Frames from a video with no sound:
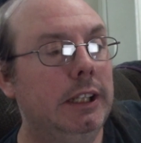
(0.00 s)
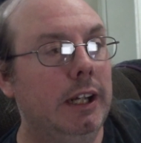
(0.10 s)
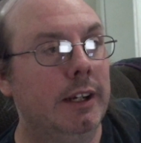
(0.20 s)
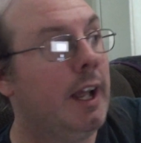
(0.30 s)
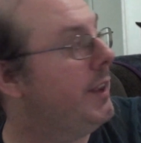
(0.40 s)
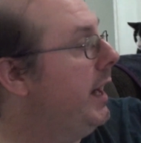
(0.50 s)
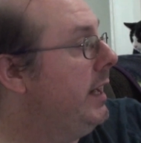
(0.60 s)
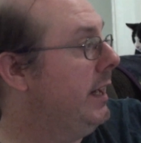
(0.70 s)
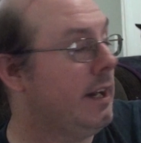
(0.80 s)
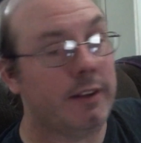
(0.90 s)
Uh, not that I
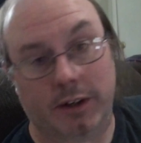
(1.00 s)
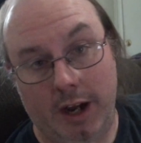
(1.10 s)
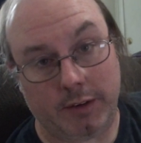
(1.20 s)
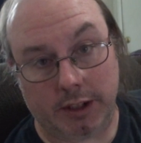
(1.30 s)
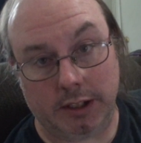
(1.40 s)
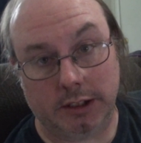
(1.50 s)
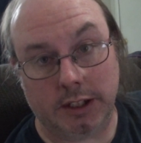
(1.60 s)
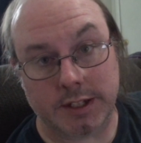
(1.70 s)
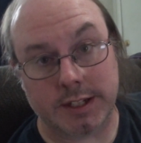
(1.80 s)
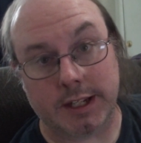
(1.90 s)
need another cover,
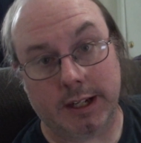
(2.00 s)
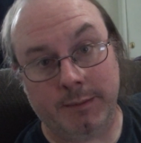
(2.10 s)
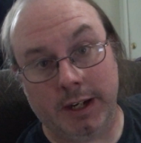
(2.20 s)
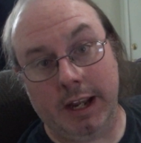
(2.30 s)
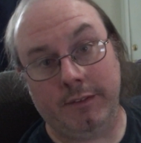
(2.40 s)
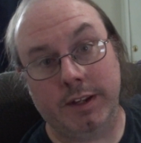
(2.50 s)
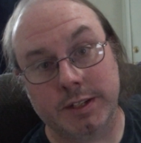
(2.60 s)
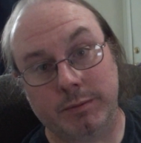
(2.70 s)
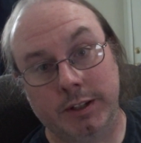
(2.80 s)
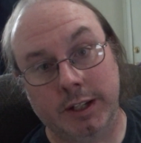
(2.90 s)
because it's like I mean I have
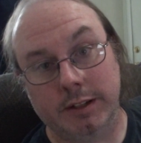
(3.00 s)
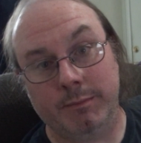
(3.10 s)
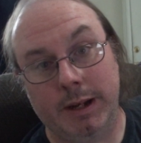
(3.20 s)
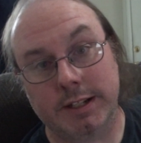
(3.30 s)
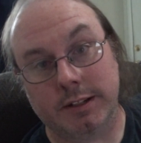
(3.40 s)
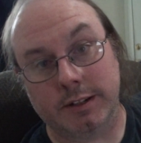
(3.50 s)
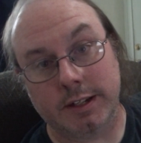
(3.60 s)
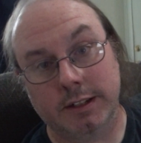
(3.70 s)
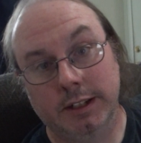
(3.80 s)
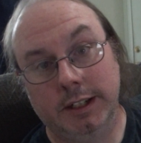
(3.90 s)
this one that
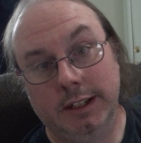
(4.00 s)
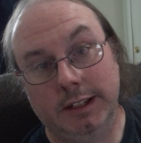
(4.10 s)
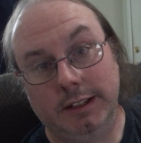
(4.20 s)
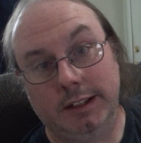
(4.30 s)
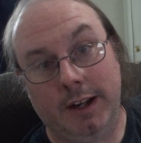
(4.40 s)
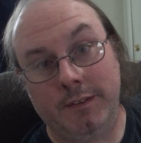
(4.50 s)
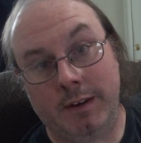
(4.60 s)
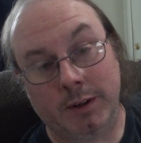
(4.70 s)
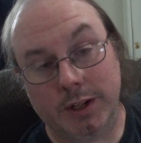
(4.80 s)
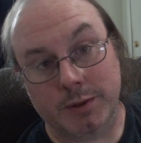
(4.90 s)
basically I've
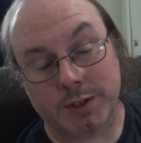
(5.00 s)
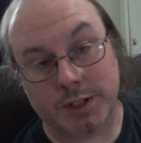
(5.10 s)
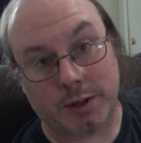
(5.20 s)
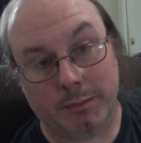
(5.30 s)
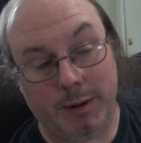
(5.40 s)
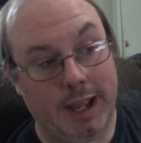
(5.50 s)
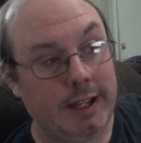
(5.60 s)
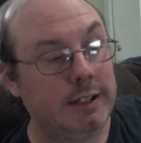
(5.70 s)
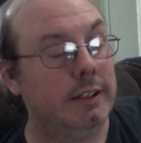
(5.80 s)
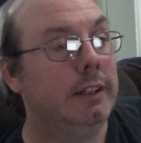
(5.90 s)
never used. It's her
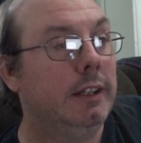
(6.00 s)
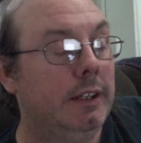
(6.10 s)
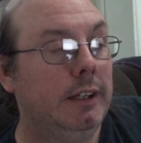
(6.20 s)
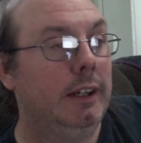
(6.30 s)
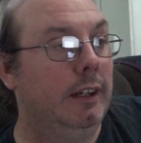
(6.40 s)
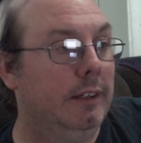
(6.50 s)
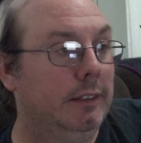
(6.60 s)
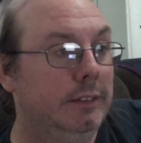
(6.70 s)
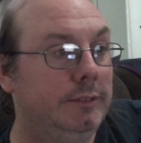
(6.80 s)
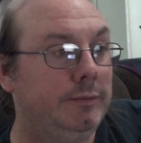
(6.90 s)
bed, uh,
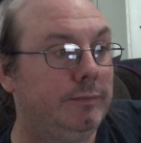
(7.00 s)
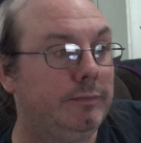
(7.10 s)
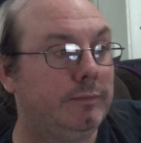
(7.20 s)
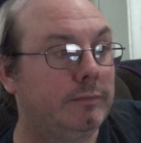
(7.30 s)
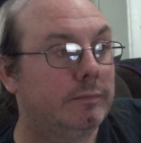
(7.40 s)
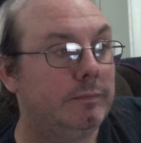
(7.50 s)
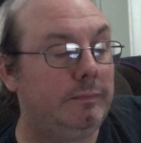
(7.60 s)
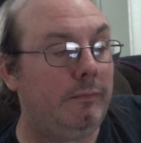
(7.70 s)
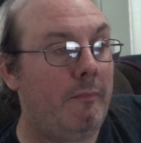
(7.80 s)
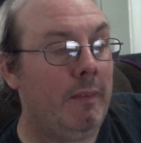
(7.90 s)

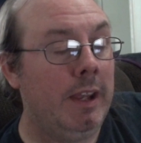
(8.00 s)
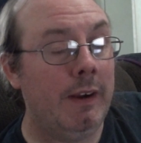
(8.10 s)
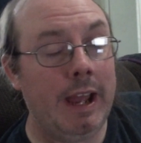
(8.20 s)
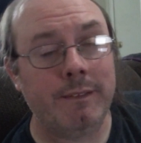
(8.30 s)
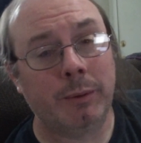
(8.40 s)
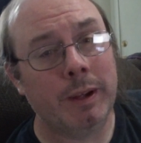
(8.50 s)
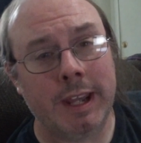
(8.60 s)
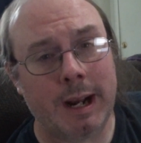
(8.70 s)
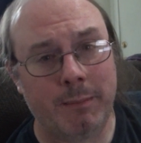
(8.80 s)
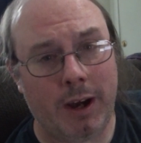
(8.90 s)
you know, I have the one
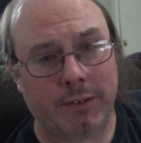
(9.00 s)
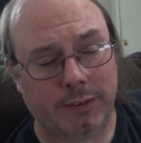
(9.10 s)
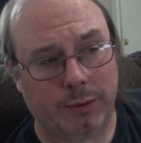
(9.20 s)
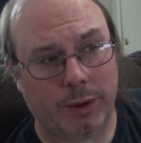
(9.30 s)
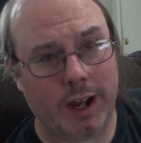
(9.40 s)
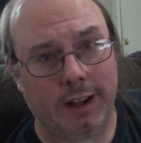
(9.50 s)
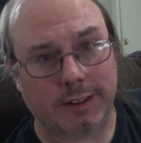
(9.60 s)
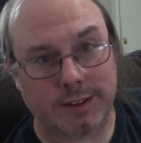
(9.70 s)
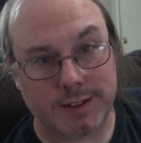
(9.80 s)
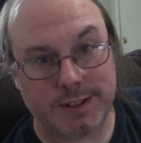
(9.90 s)
that I bought for four
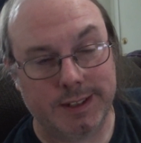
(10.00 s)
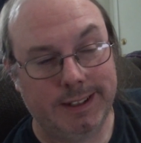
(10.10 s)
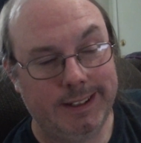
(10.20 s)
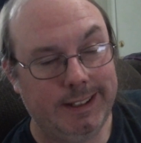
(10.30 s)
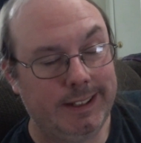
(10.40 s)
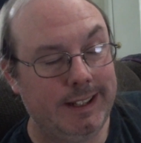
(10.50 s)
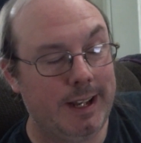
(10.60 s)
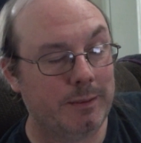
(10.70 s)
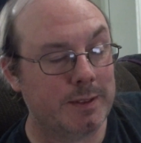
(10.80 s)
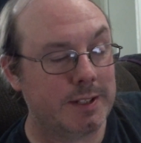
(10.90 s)
dollars
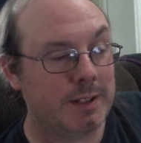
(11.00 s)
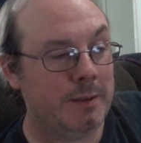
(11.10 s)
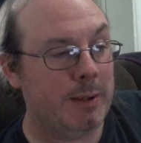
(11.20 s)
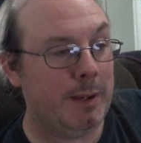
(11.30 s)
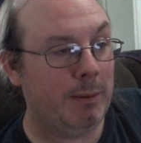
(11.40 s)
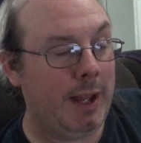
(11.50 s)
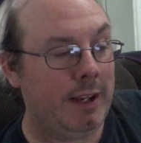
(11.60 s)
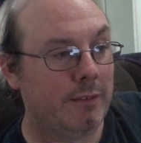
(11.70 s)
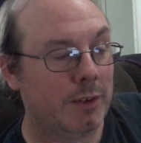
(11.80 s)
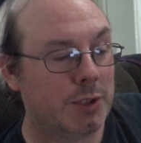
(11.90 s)
that was going to be a
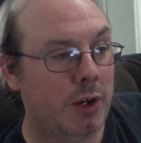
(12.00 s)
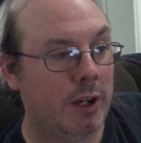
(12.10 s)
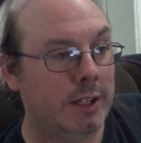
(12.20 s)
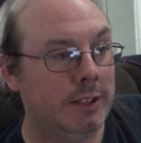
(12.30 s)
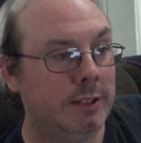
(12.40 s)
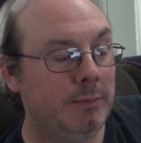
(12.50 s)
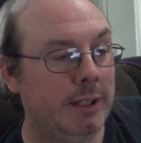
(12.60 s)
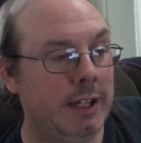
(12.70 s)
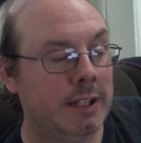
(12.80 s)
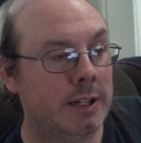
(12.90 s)
blanket for Sean,
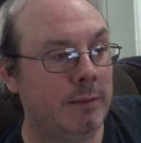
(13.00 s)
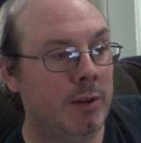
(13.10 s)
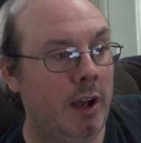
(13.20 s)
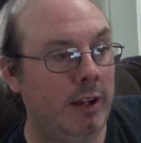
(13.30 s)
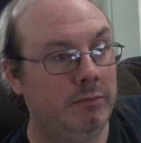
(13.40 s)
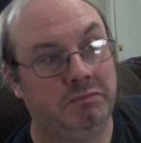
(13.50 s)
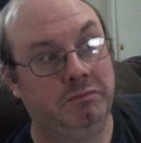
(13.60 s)
but he ended up not.